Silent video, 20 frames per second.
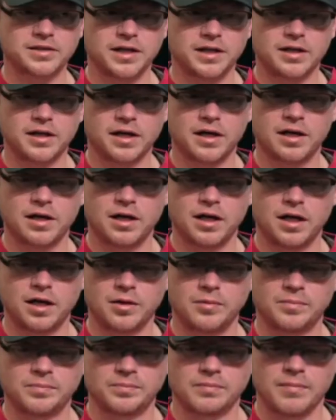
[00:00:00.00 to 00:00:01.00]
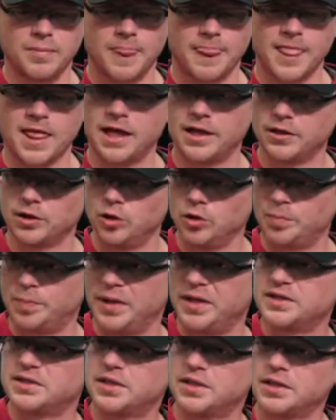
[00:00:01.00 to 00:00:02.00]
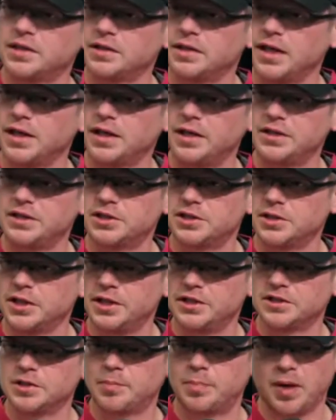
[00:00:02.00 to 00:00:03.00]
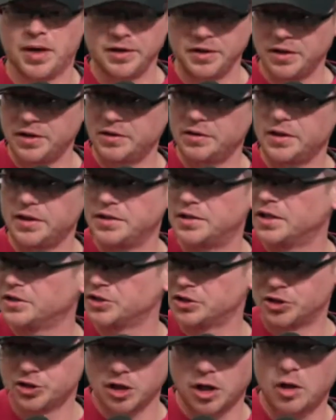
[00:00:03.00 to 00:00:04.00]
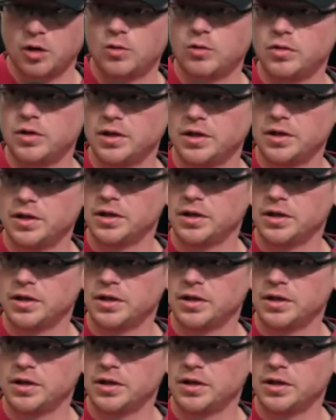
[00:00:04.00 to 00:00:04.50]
like Luke Beasley, like he's a pundit, he does a show,